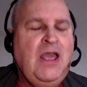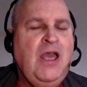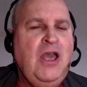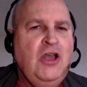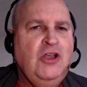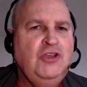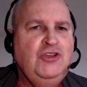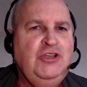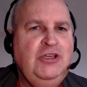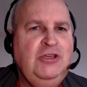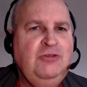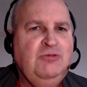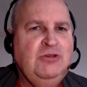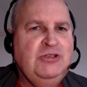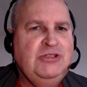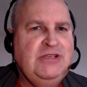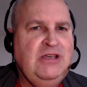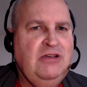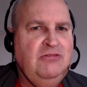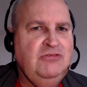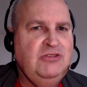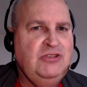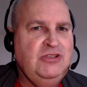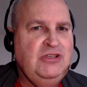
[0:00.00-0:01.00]
She
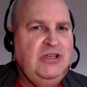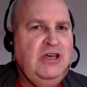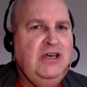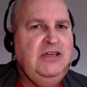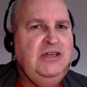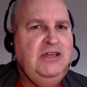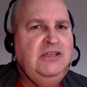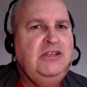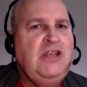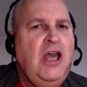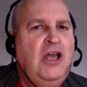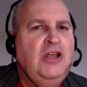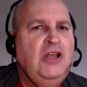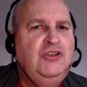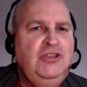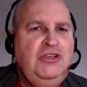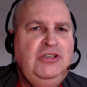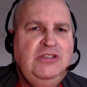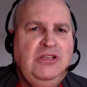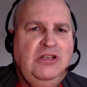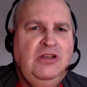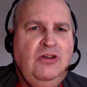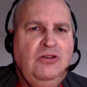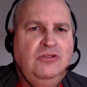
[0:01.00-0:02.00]
was outside.
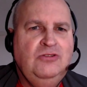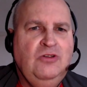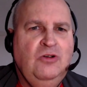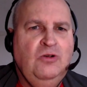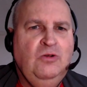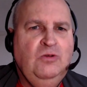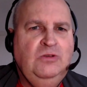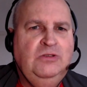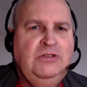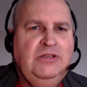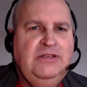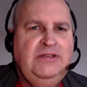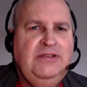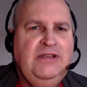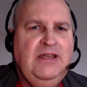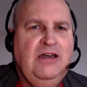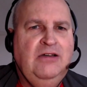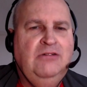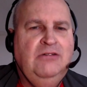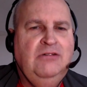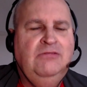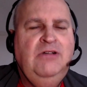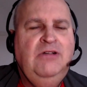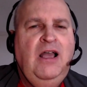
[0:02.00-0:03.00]
She's a lot older
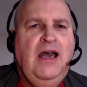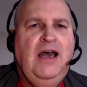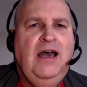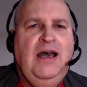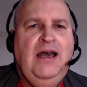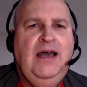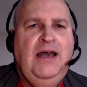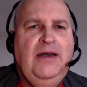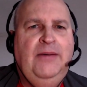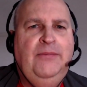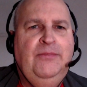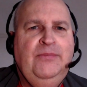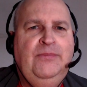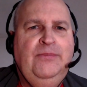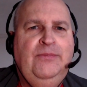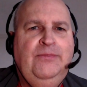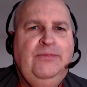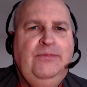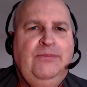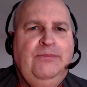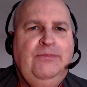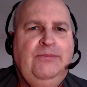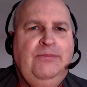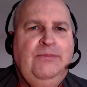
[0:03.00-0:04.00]
now.
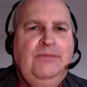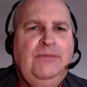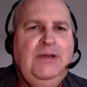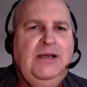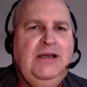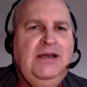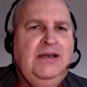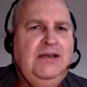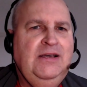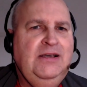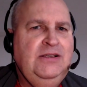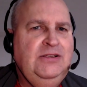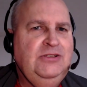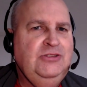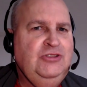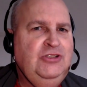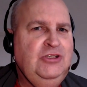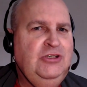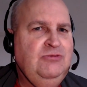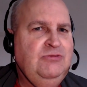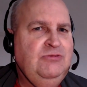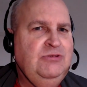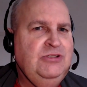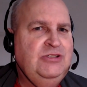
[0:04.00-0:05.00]
And
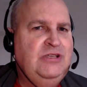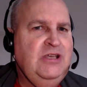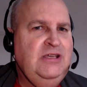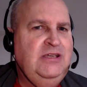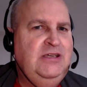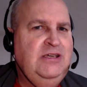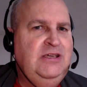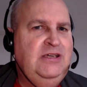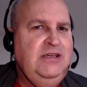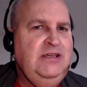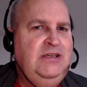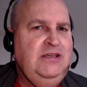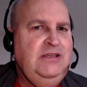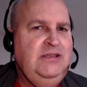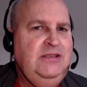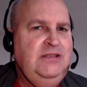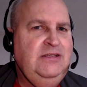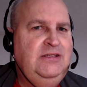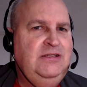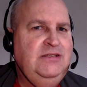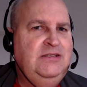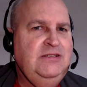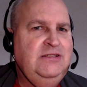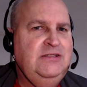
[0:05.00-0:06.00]
she was
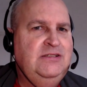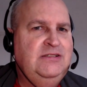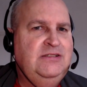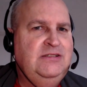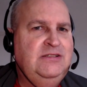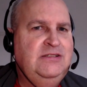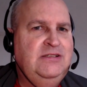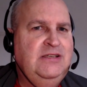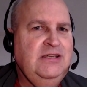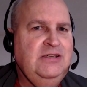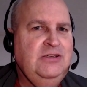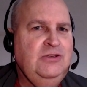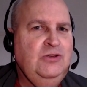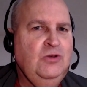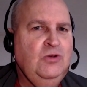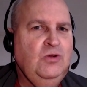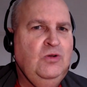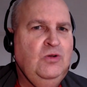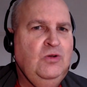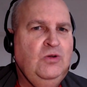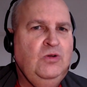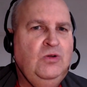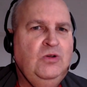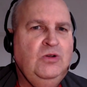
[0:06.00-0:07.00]
saying, stick
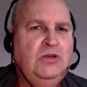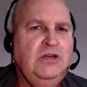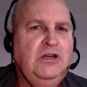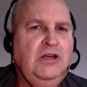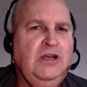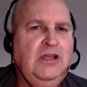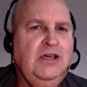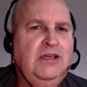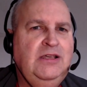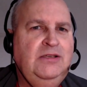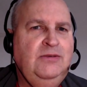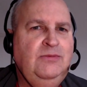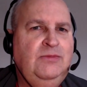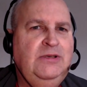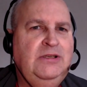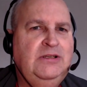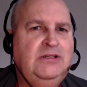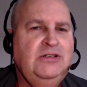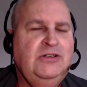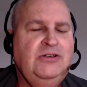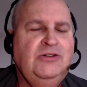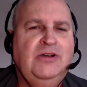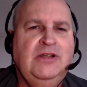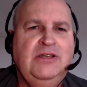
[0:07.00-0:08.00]
your
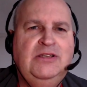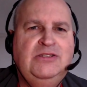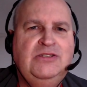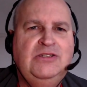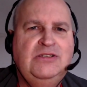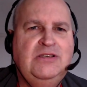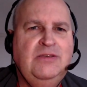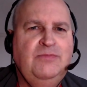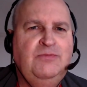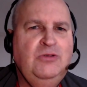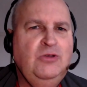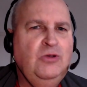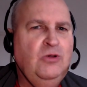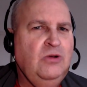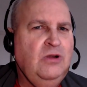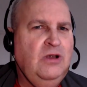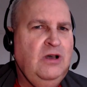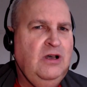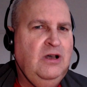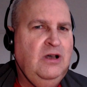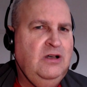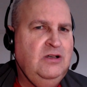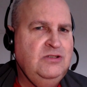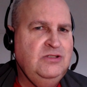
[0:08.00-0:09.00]
climate crisis up your
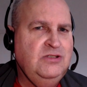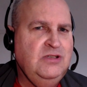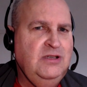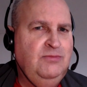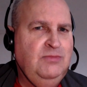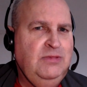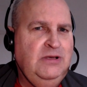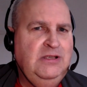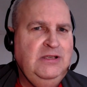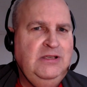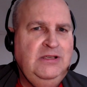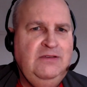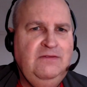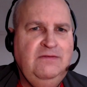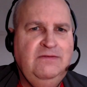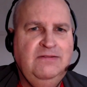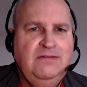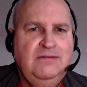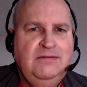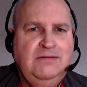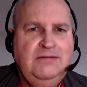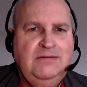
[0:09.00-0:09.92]
arse, I believe.